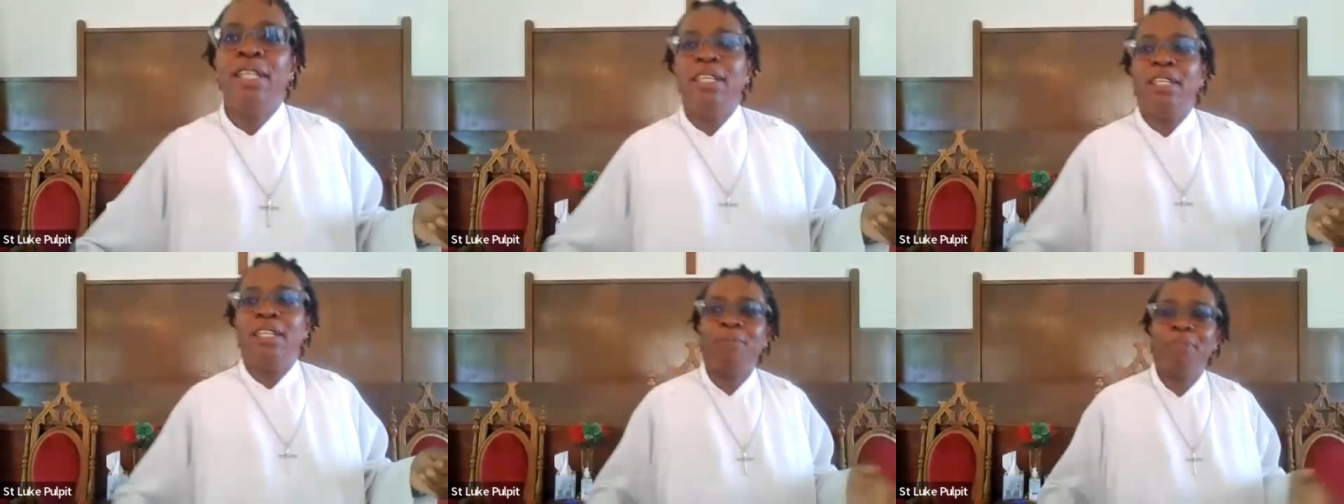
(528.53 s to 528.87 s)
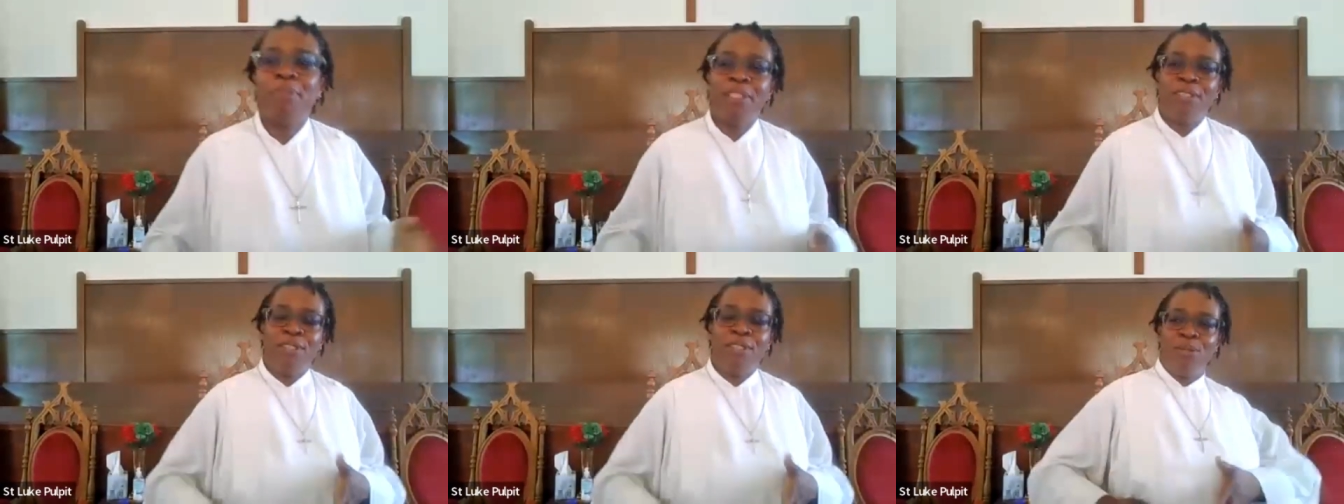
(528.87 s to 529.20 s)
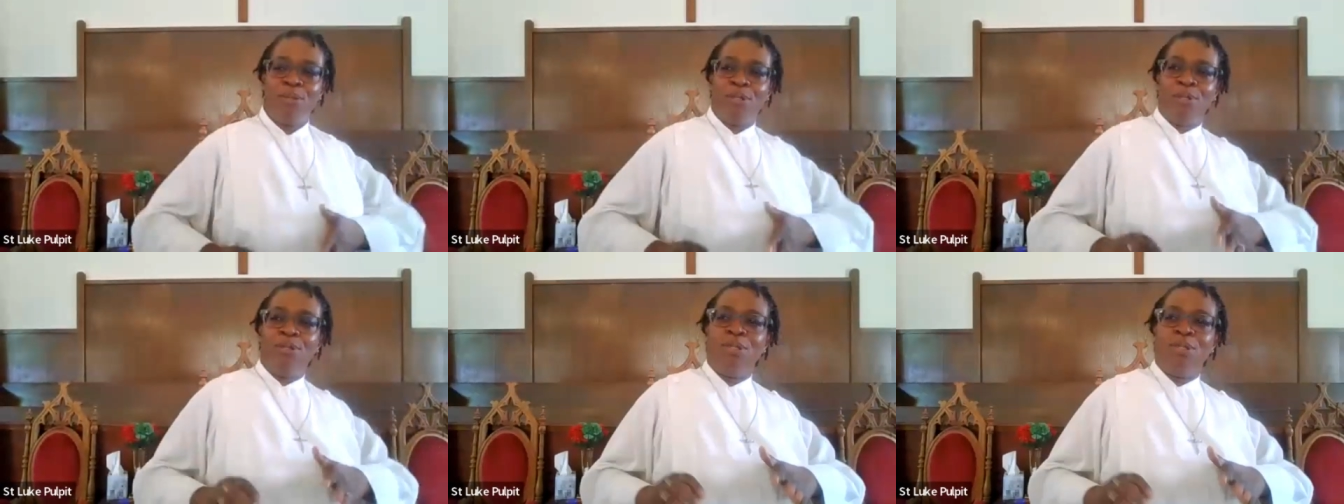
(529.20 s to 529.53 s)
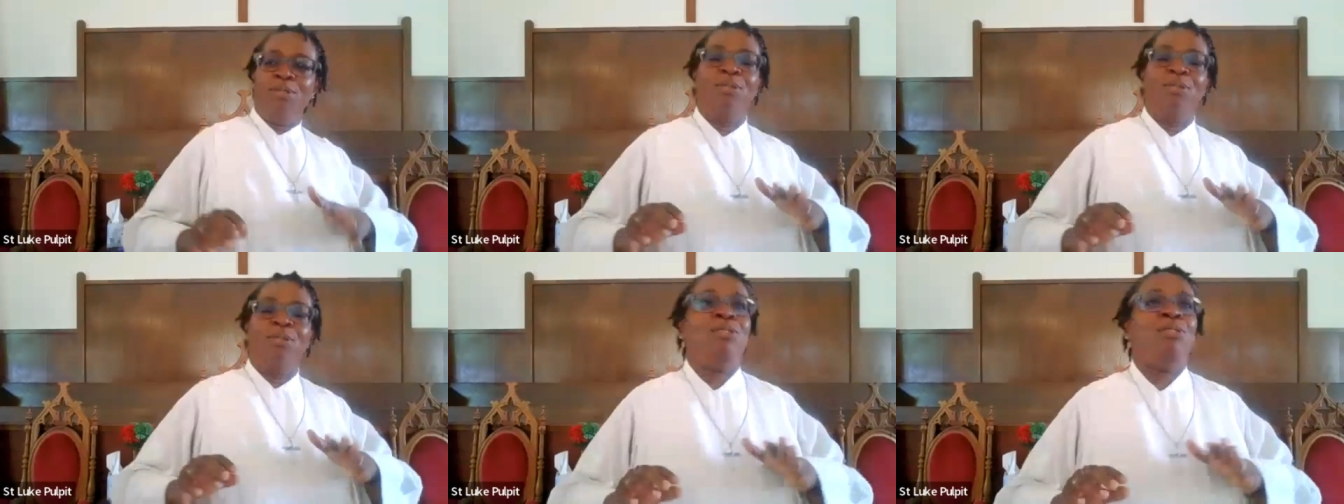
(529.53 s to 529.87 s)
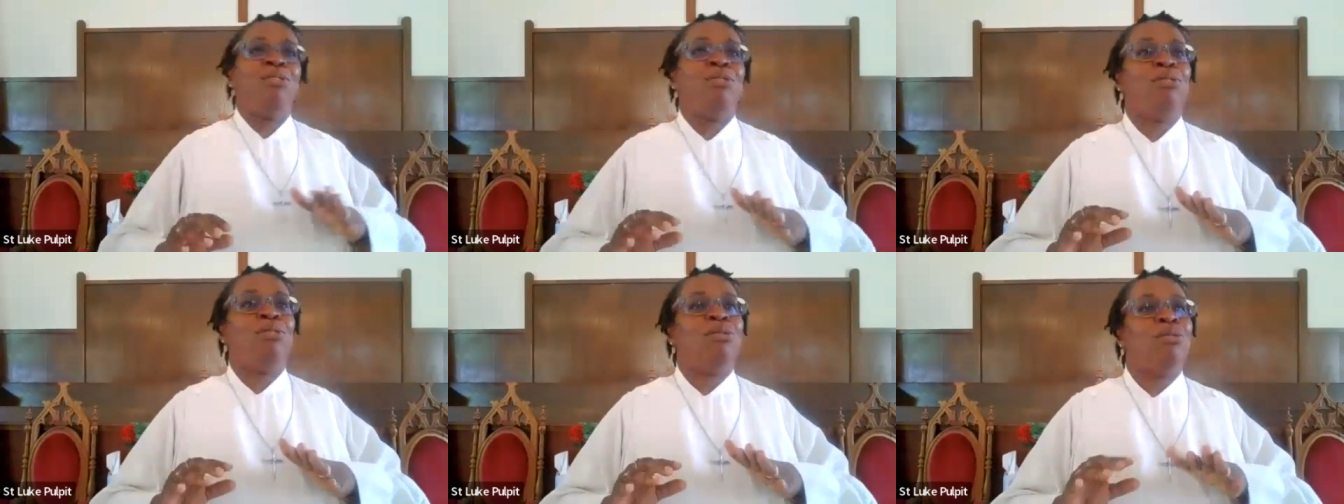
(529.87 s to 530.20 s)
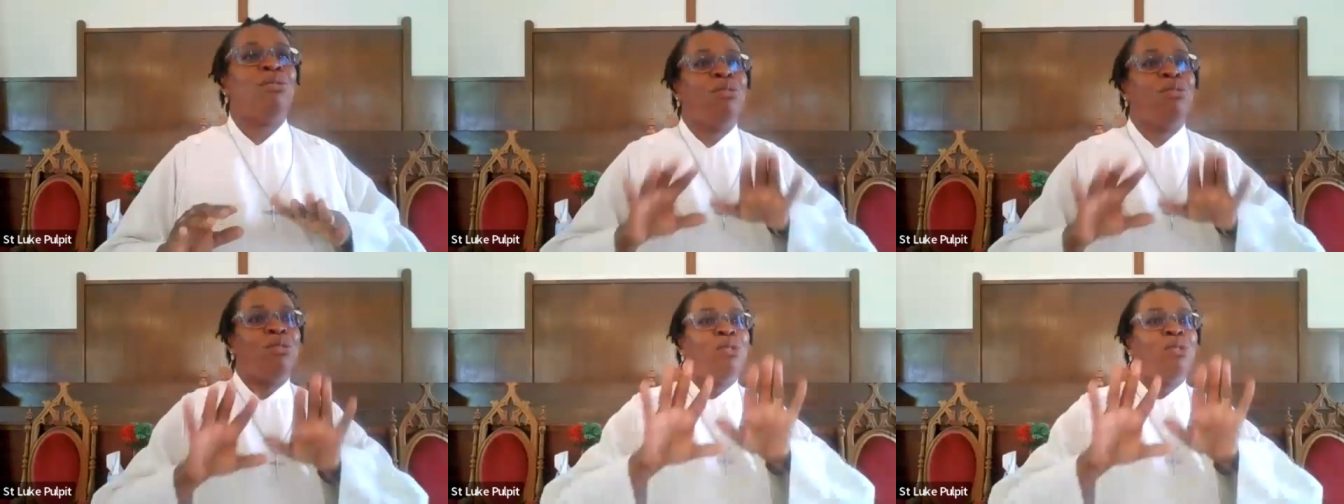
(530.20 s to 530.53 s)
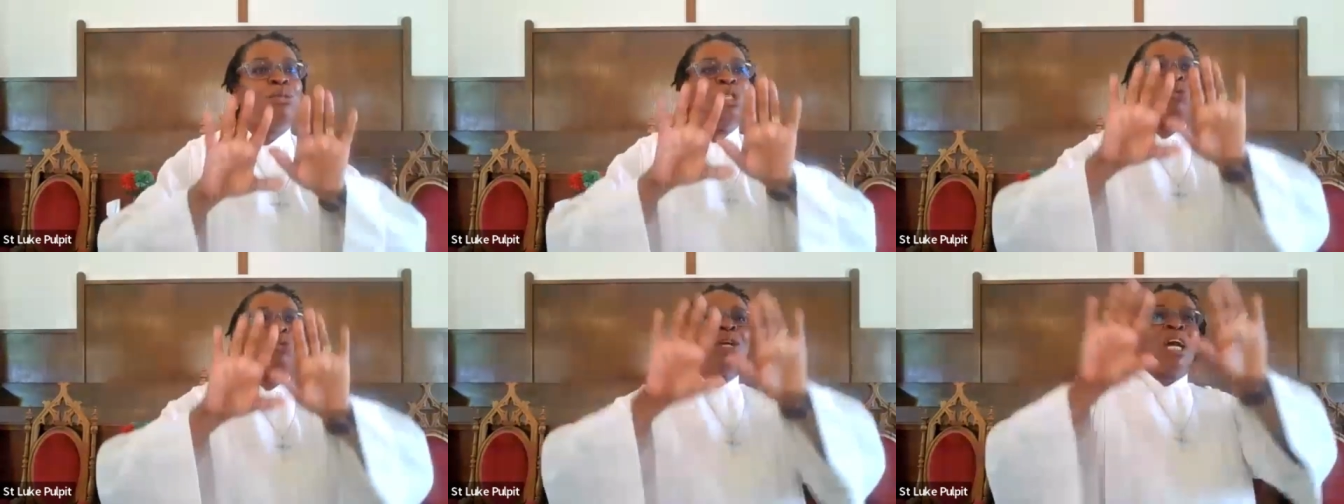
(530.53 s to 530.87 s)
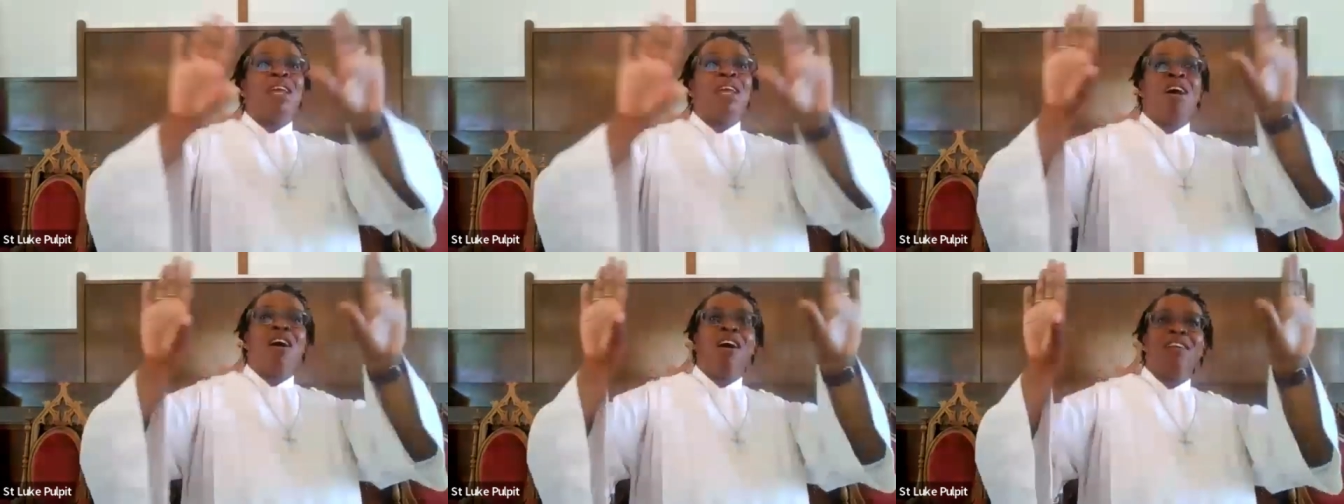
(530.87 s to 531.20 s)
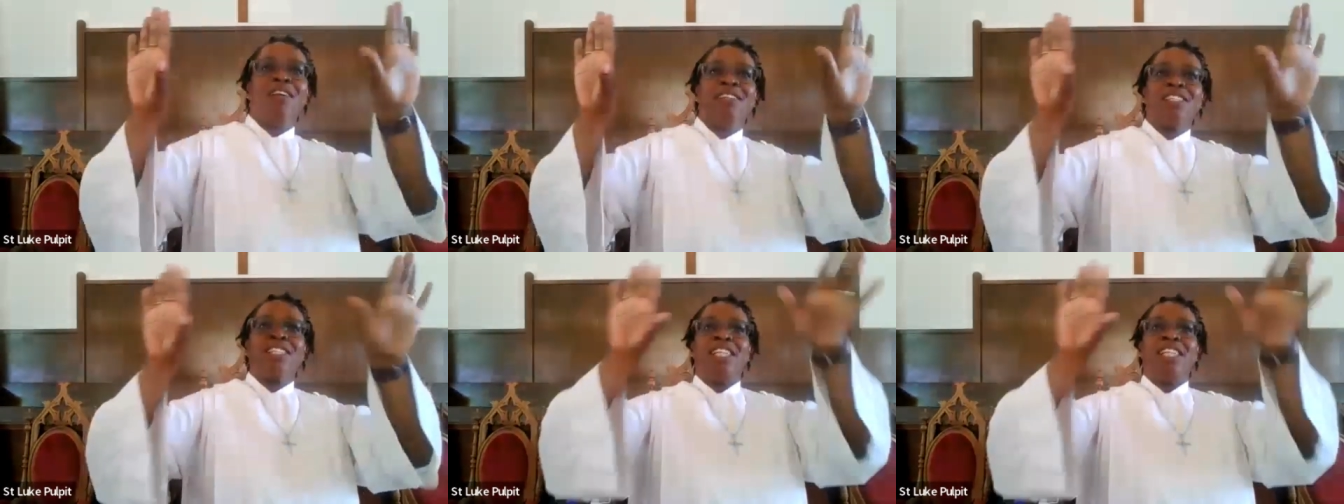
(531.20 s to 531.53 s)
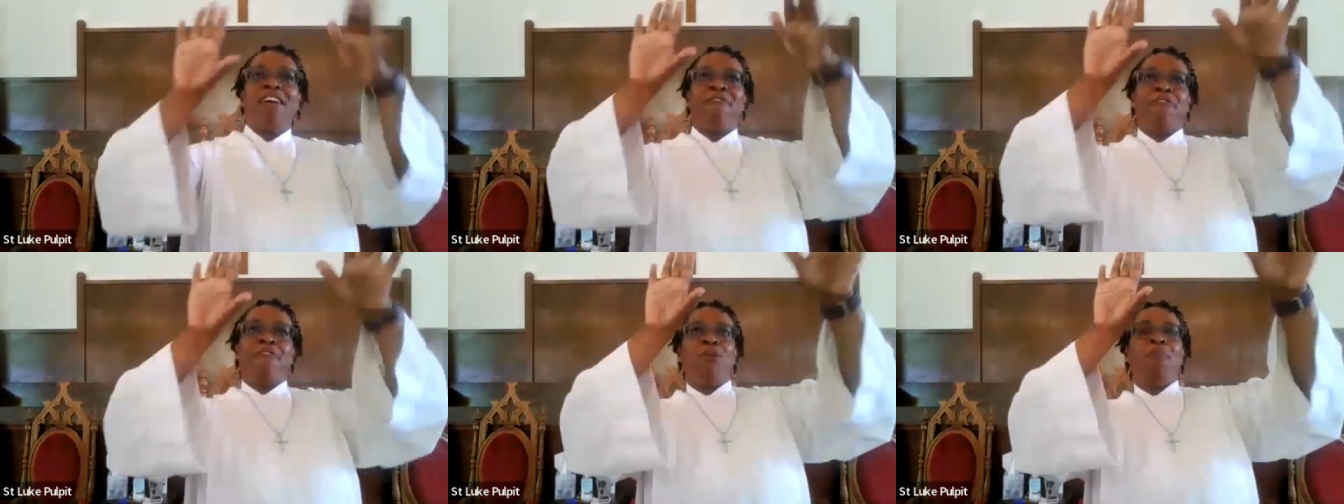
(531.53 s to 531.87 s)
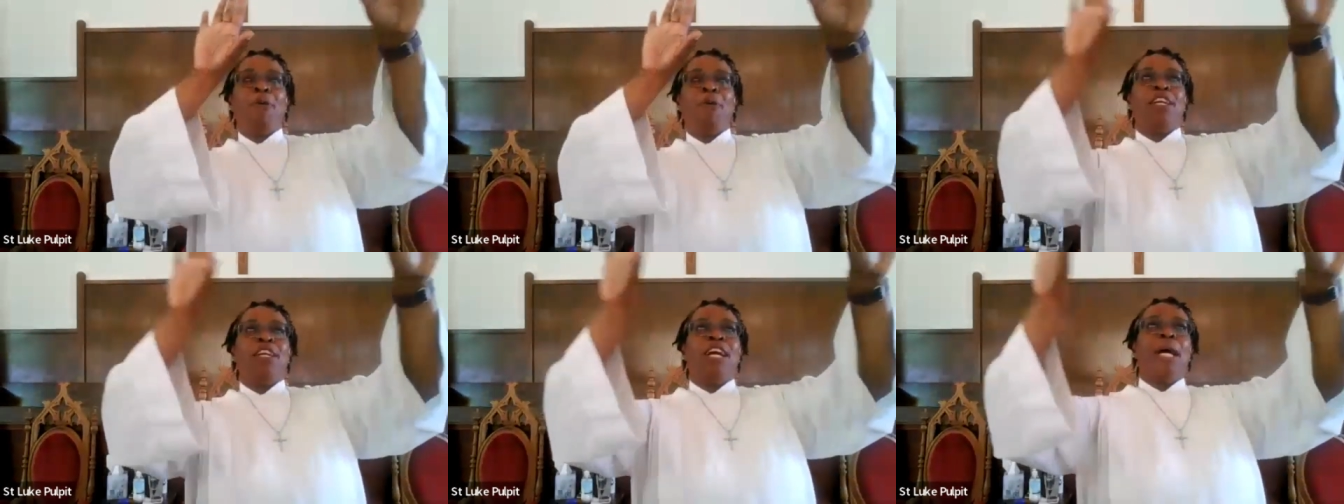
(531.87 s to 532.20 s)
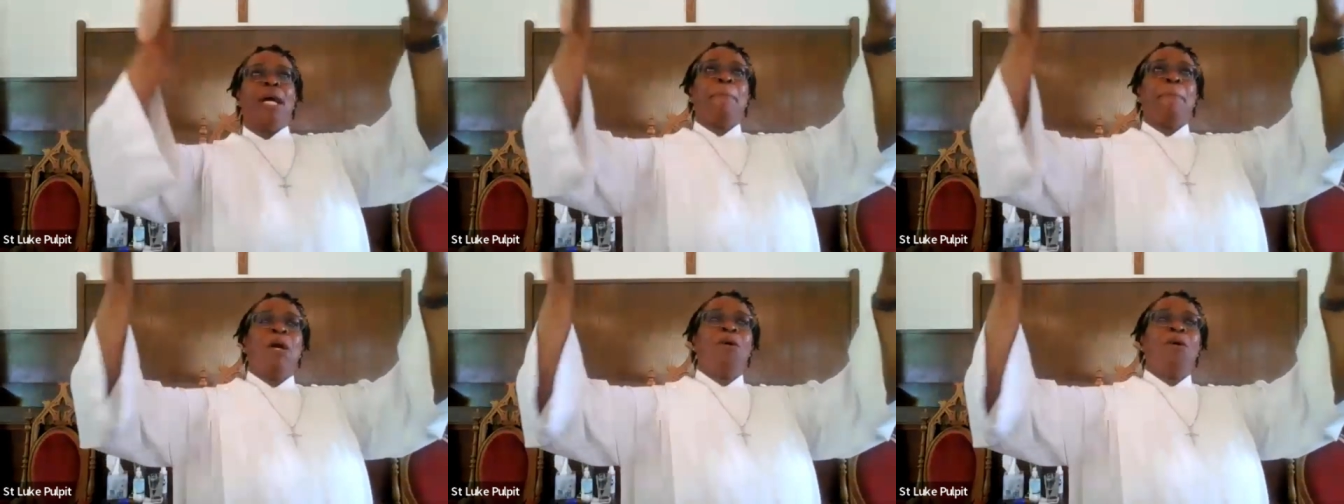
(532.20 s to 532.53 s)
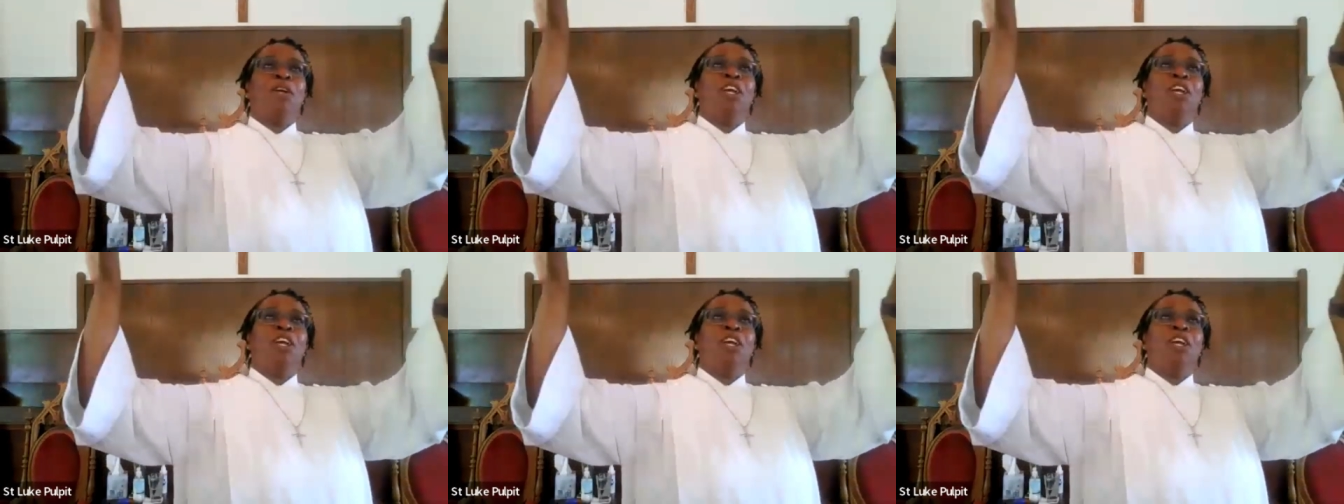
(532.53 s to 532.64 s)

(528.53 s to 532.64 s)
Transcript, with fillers: Uh, you you, you, you, you, got all the stuff you put up on